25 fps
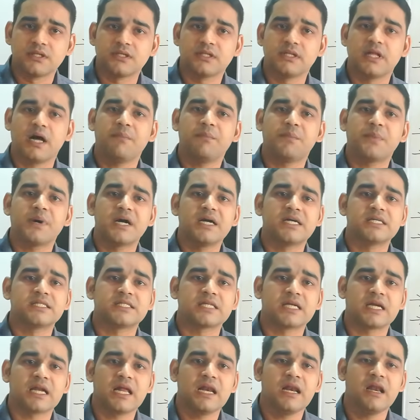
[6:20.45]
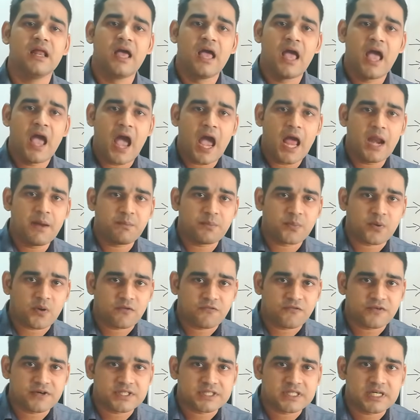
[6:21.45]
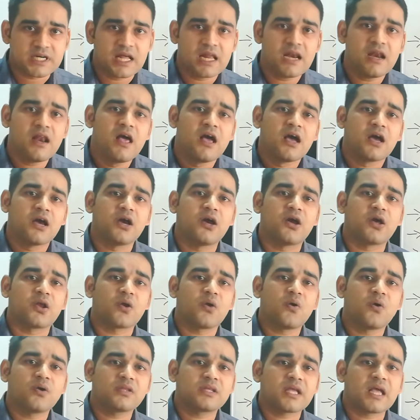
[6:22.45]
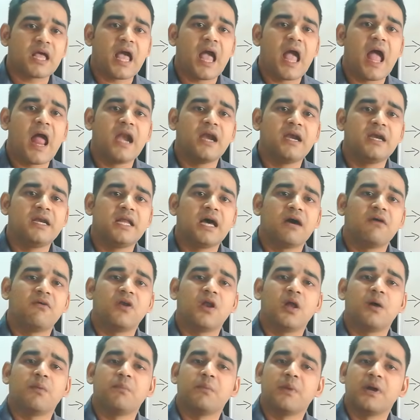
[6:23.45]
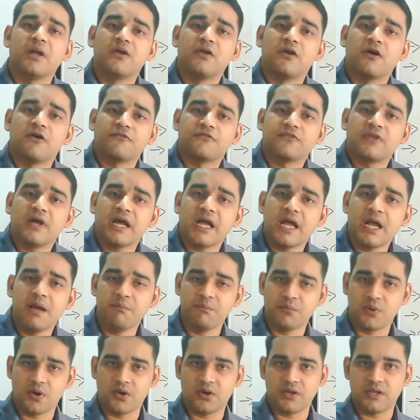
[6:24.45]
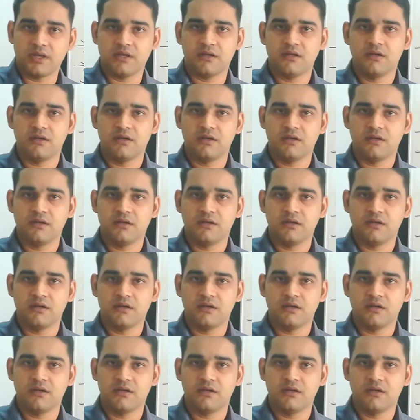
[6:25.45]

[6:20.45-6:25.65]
the personal and professional growth and development of the employee.